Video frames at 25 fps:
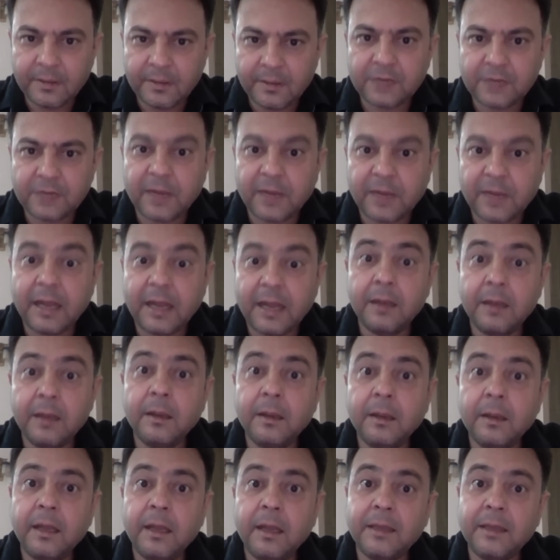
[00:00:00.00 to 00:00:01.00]
That's why
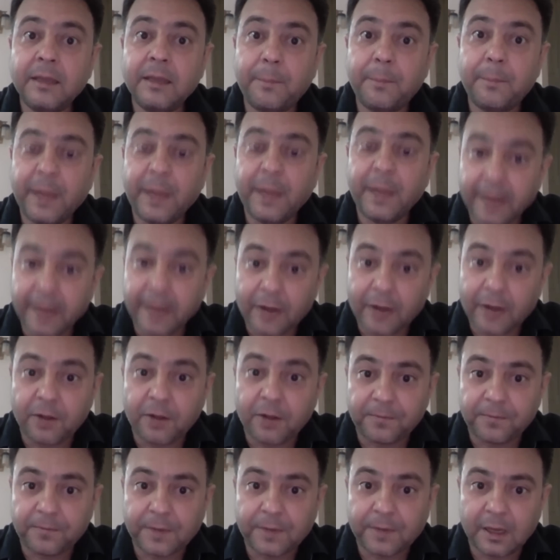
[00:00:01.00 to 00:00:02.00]
in the beginning
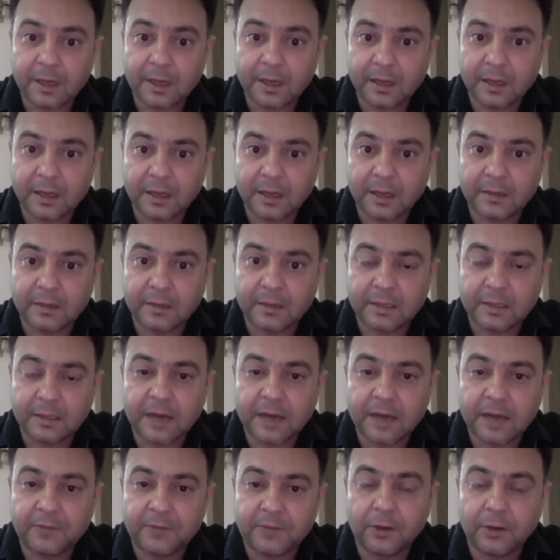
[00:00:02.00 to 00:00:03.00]
of the
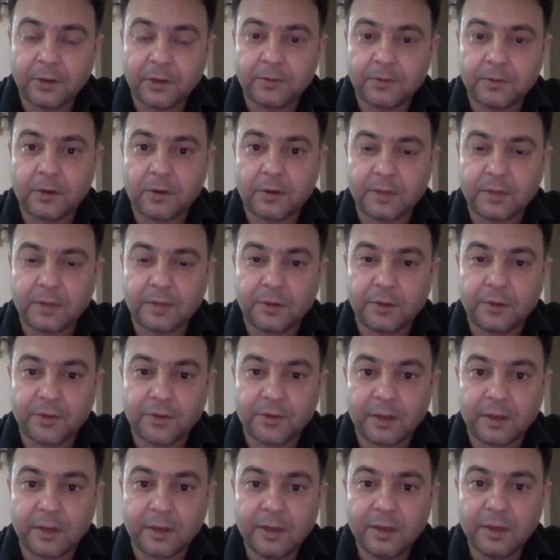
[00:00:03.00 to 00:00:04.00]
drafting of the
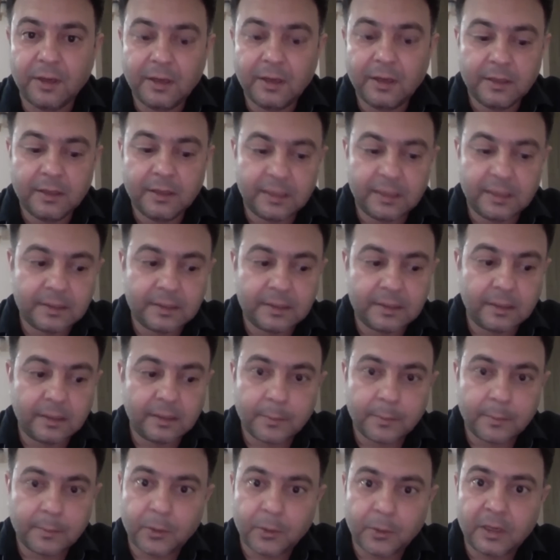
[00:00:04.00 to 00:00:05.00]
constitution, this
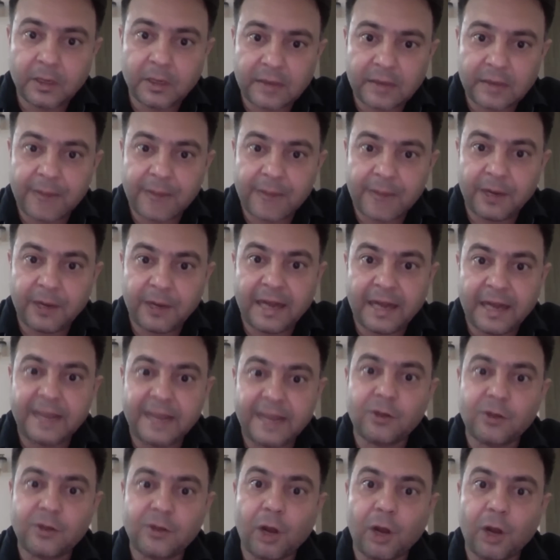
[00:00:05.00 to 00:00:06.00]
tribal land
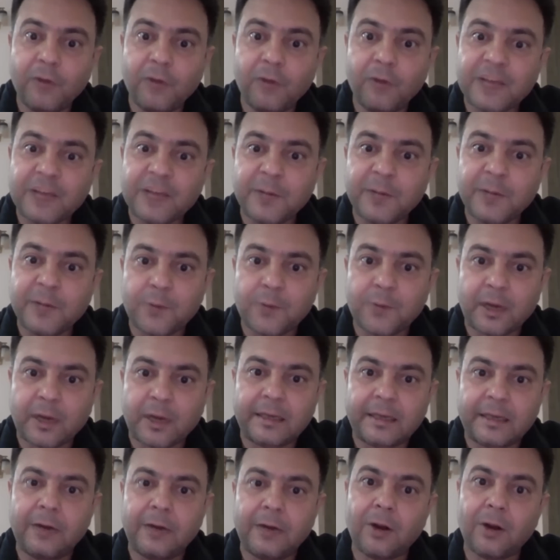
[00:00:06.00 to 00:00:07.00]
has always been
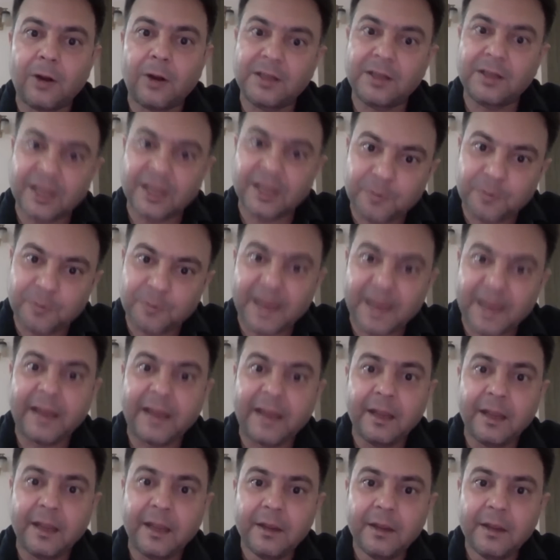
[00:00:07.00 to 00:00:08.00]
protected, not just
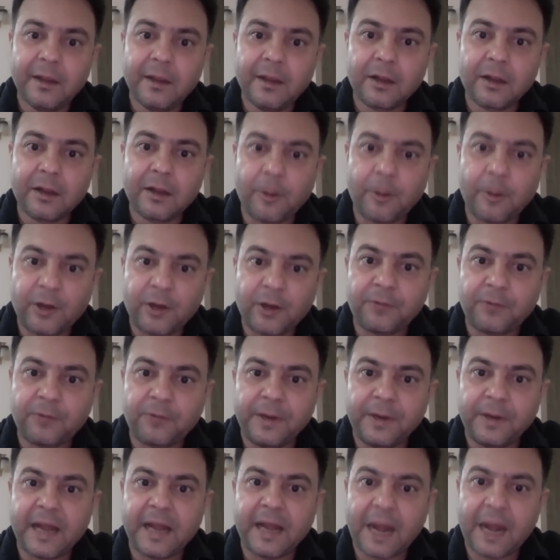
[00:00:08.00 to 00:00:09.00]
by government of
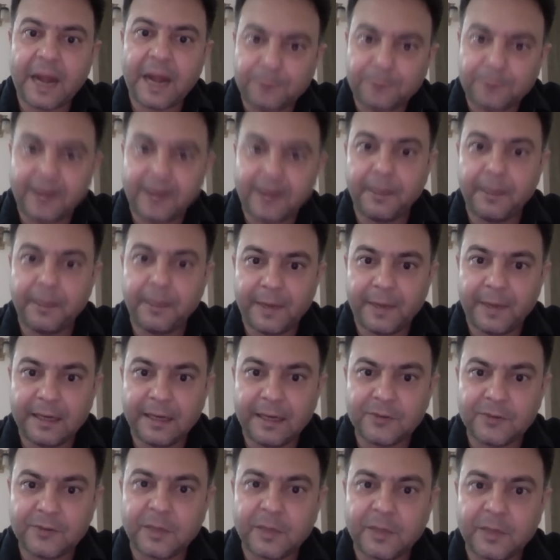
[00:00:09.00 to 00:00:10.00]
India after
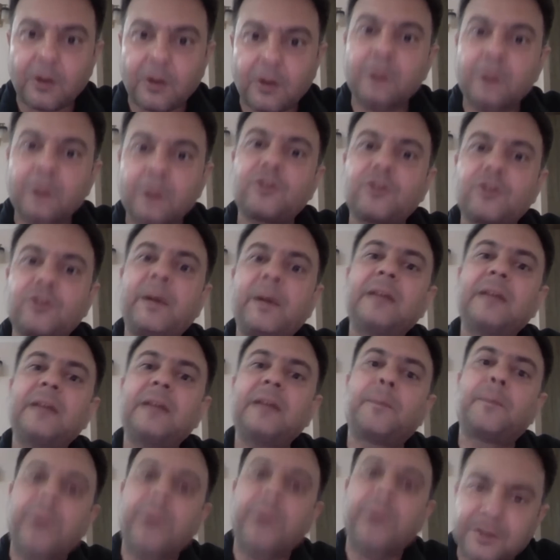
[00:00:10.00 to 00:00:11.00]
independence, but also by
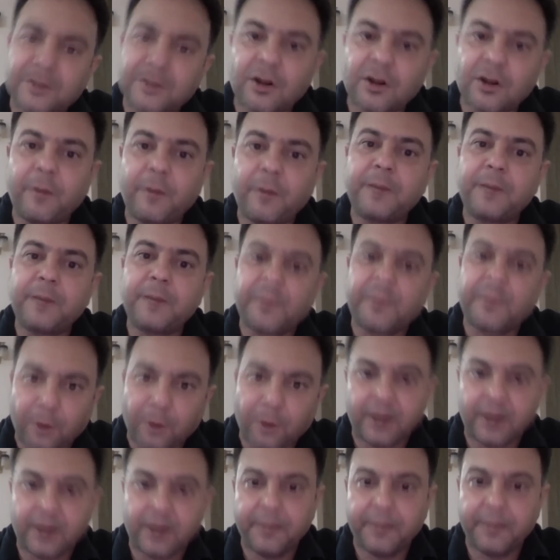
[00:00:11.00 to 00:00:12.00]
the British government
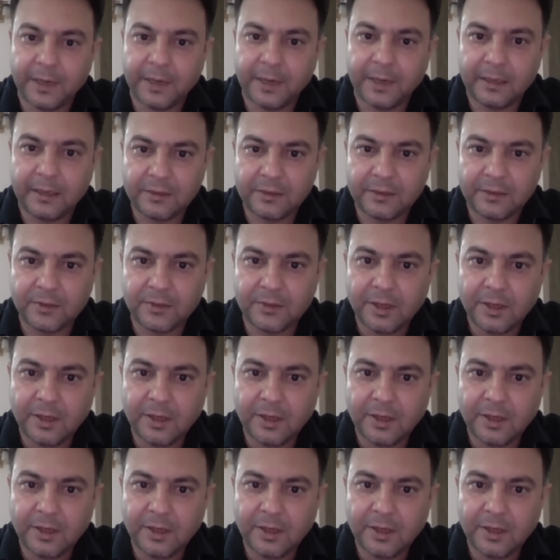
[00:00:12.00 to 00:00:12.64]
before independence.